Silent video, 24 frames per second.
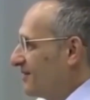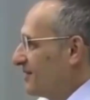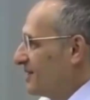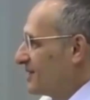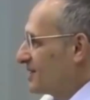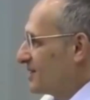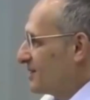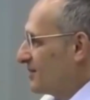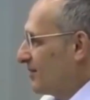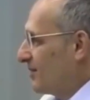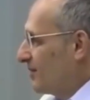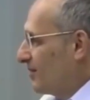
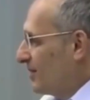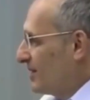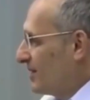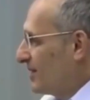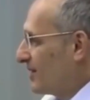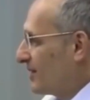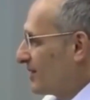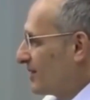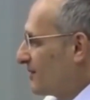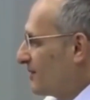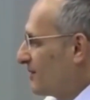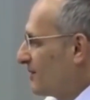This point
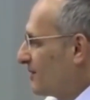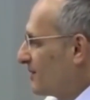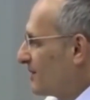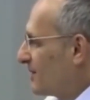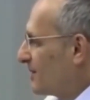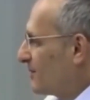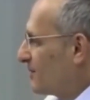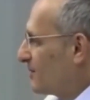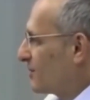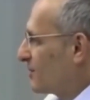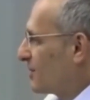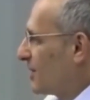is
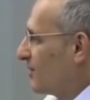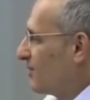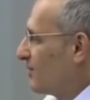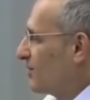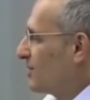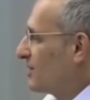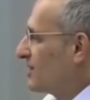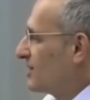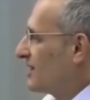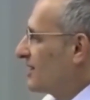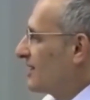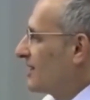important because
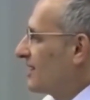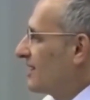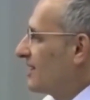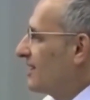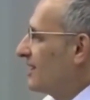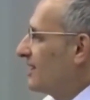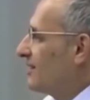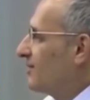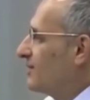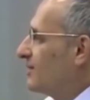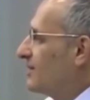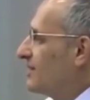in such
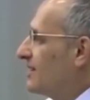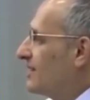talks,